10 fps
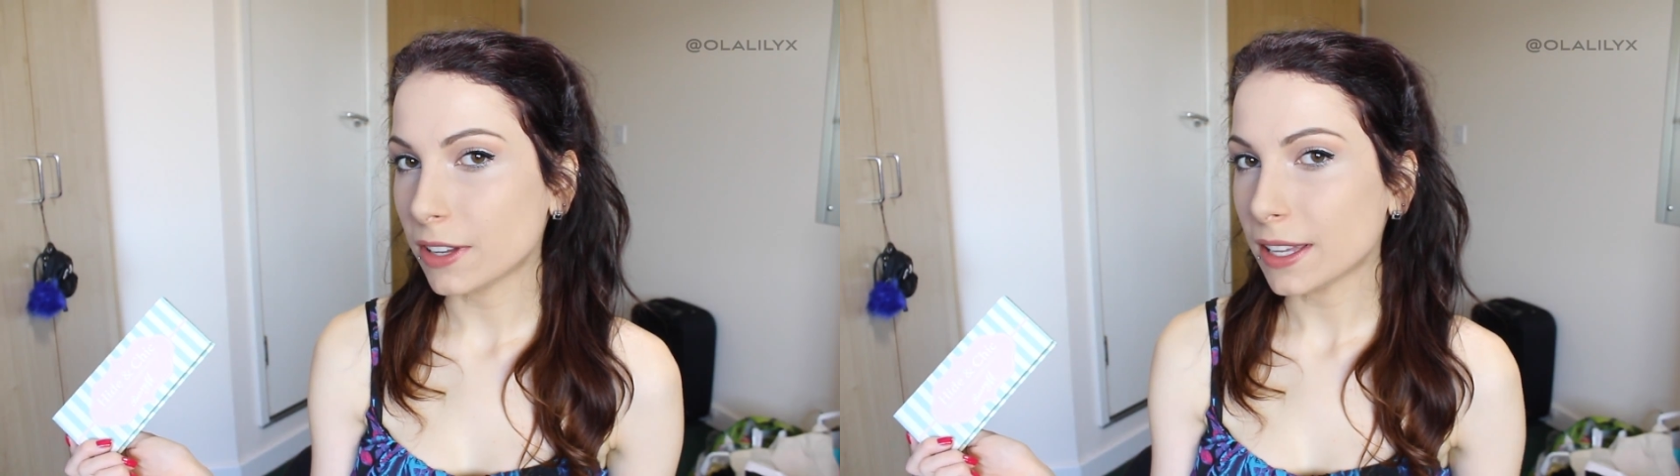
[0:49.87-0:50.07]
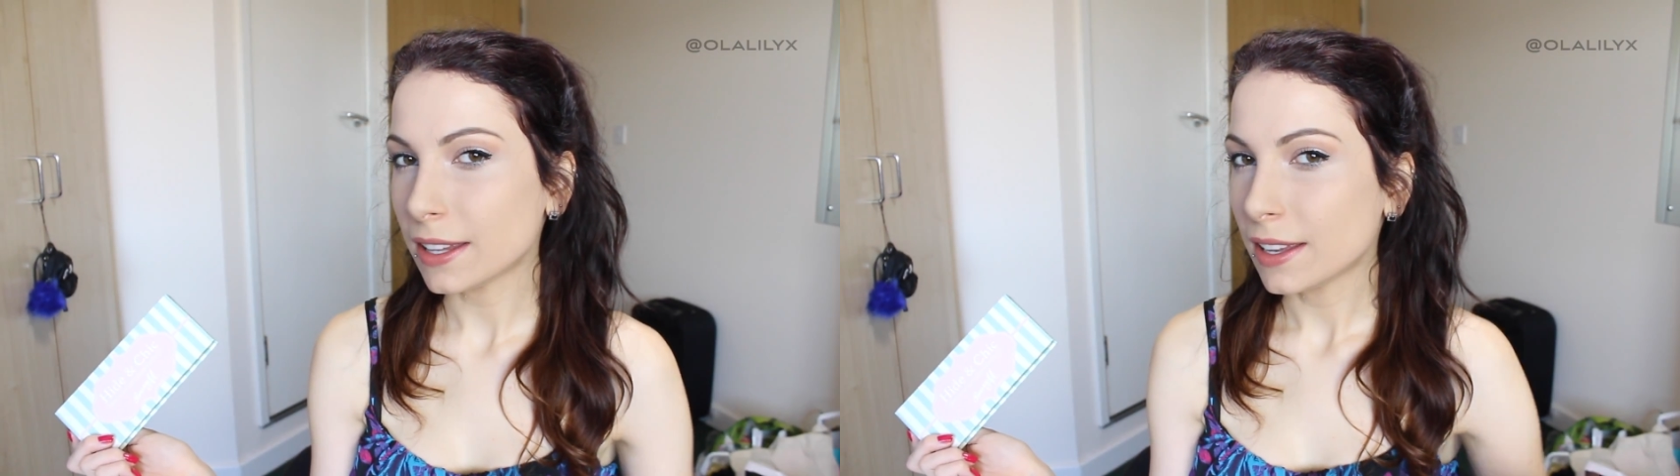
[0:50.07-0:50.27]

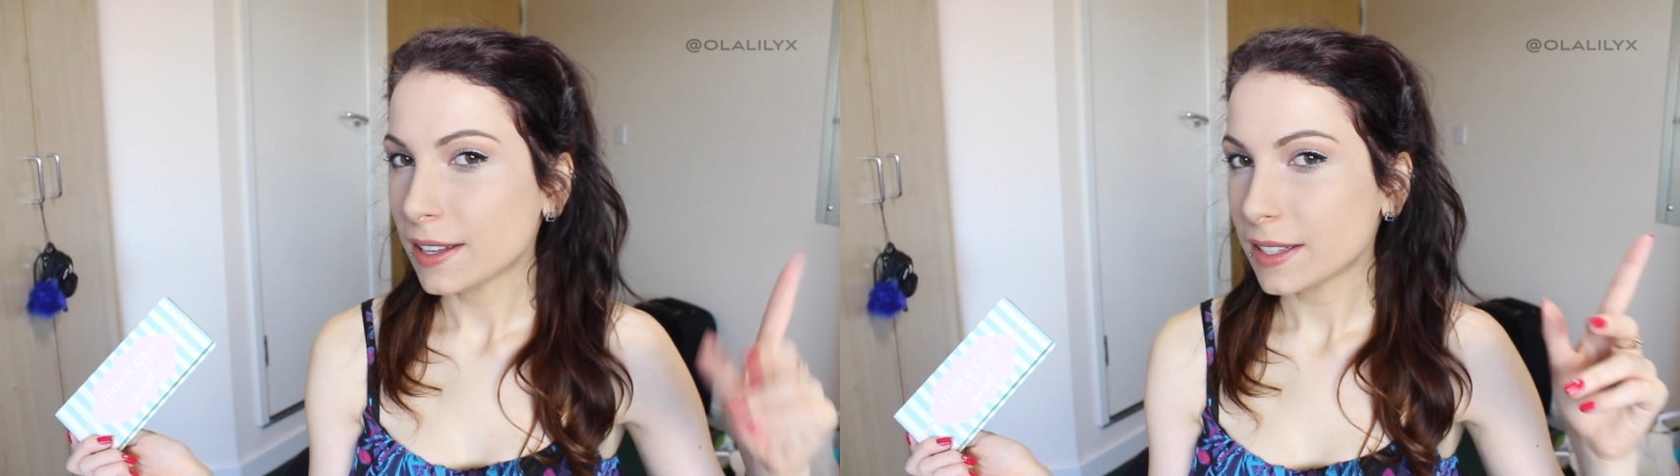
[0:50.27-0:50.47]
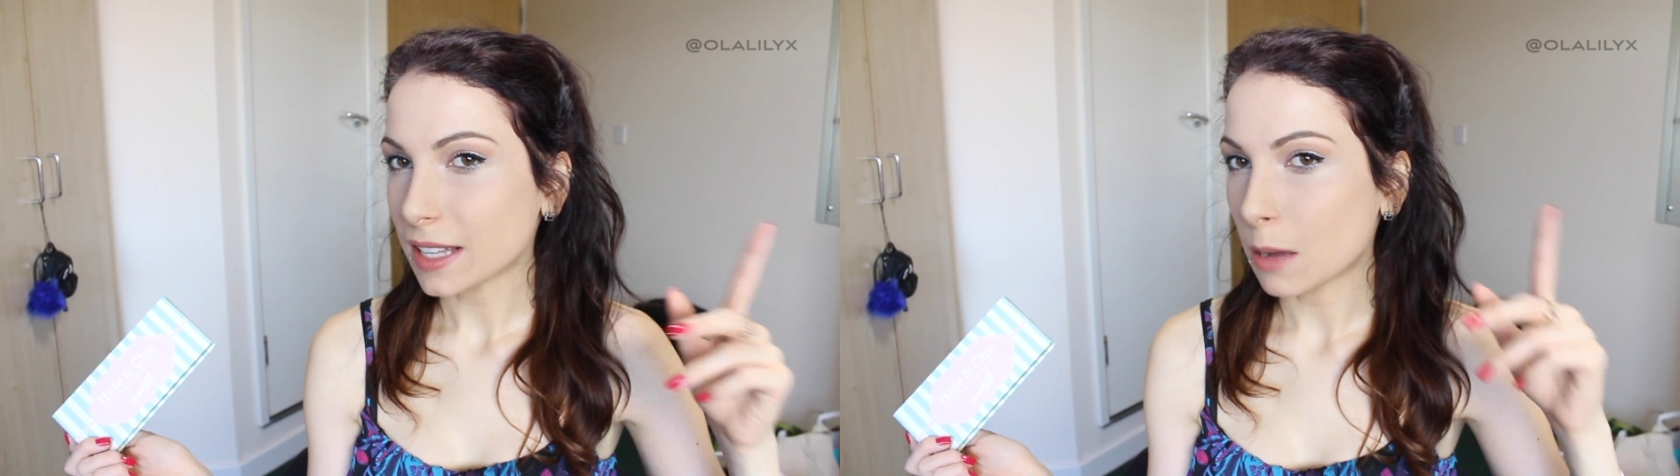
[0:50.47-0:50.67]
it
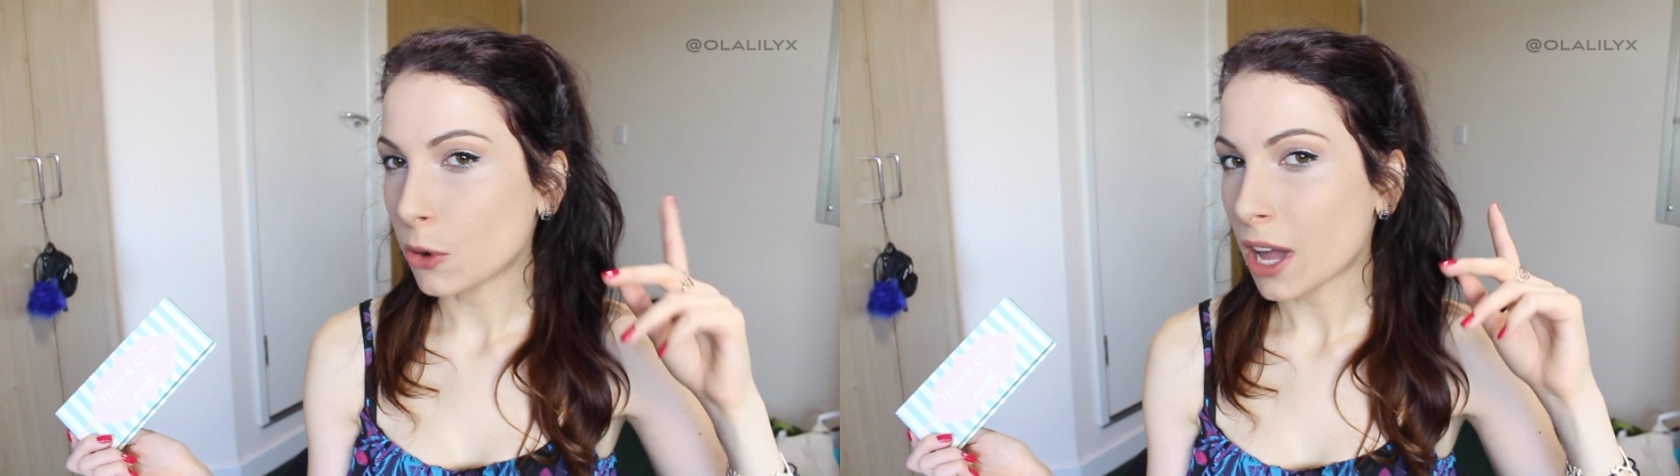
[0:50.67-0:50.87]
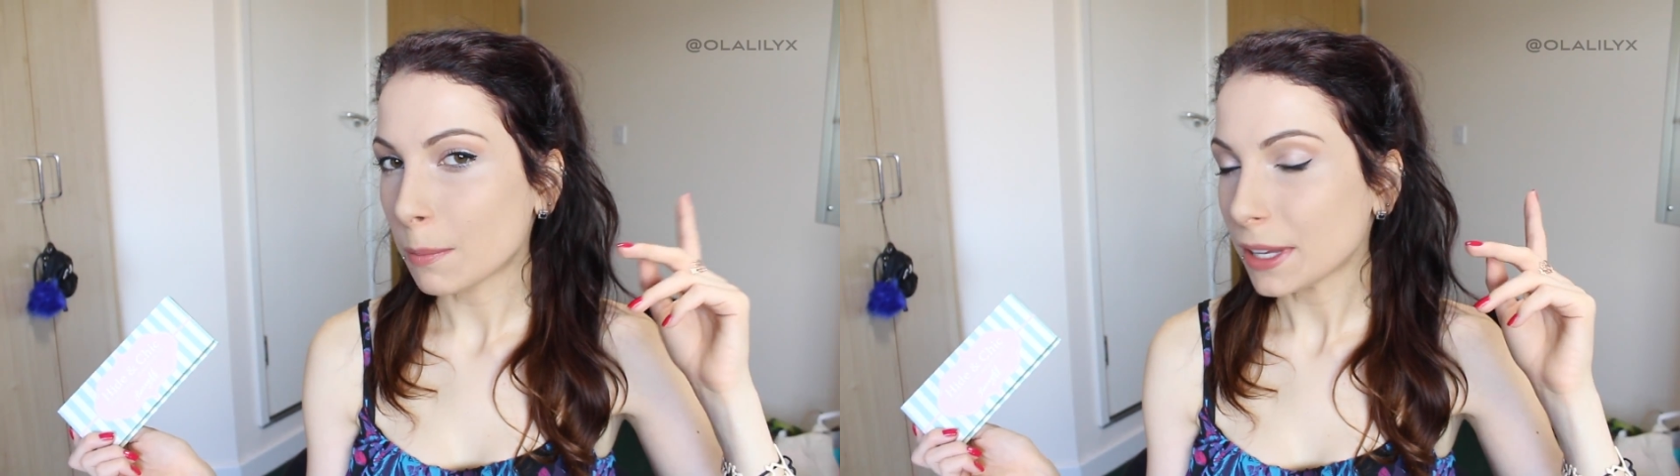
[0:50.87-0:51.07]

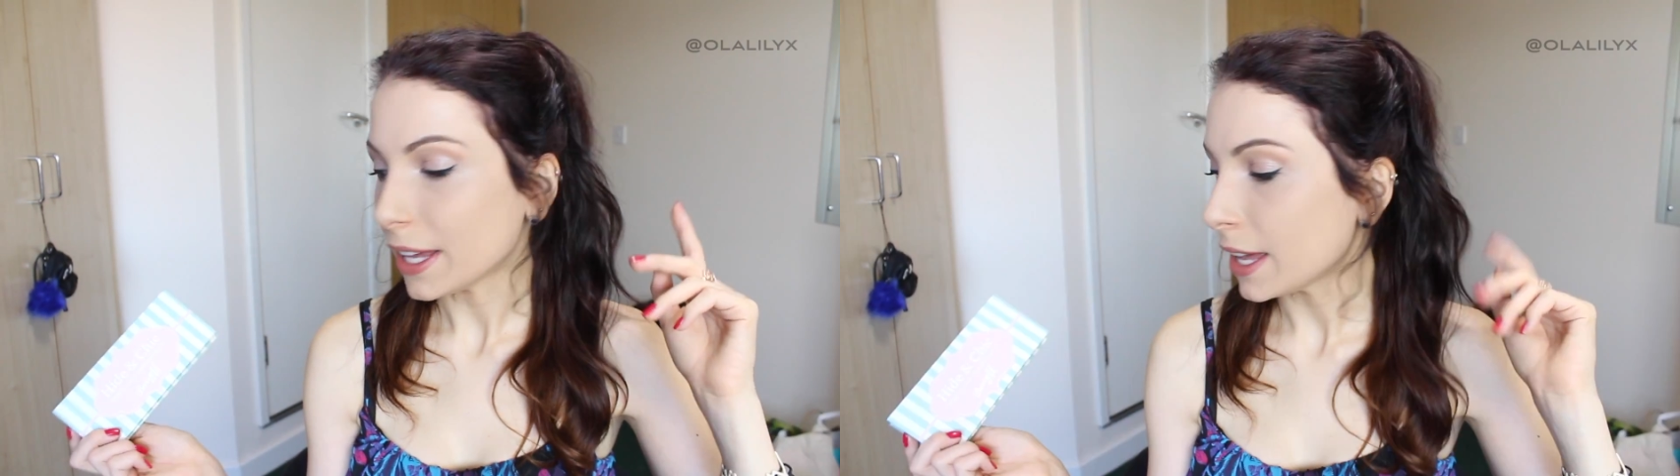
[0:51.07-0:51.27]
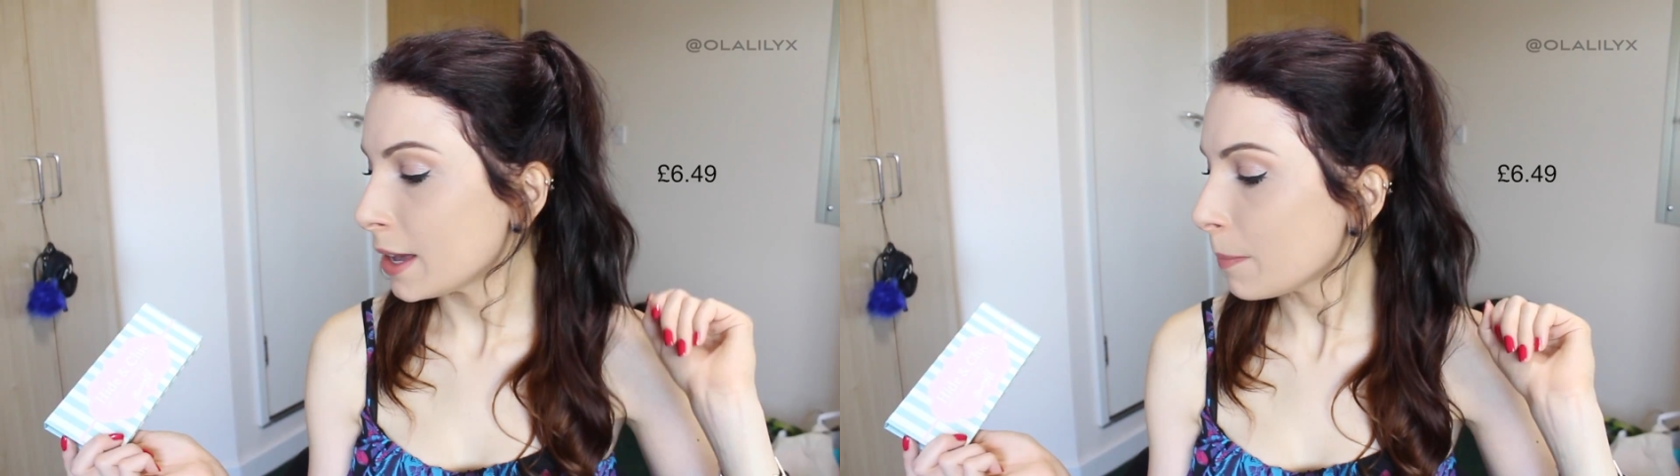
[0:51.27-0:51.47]
somewhere up
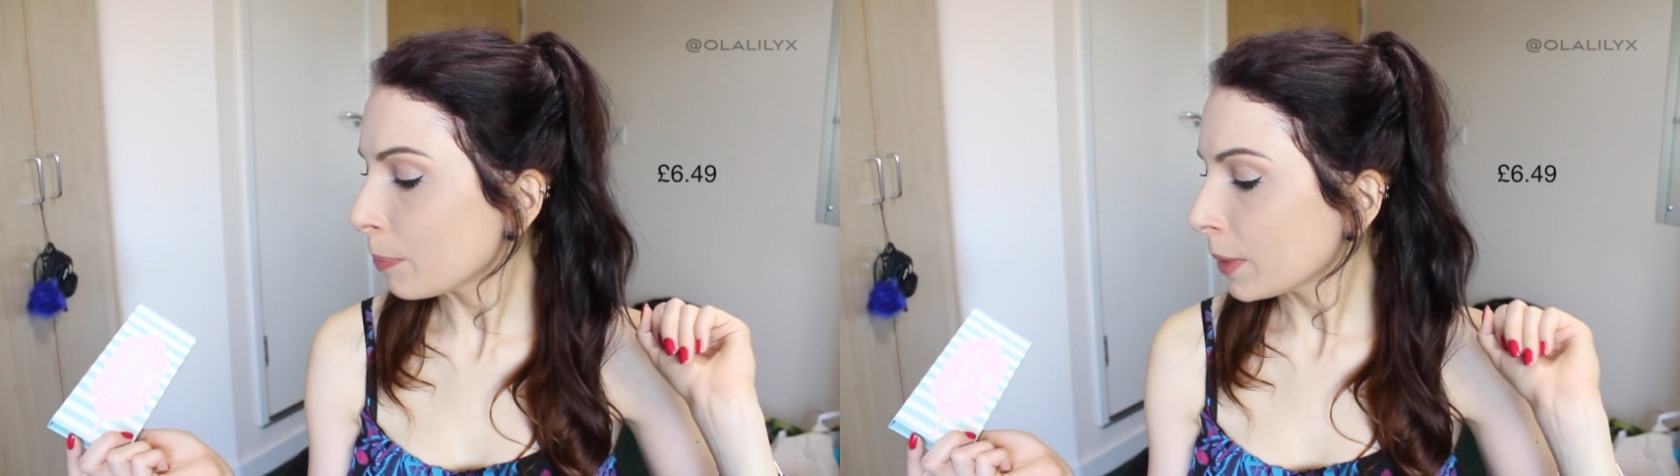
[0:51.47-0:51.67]
here.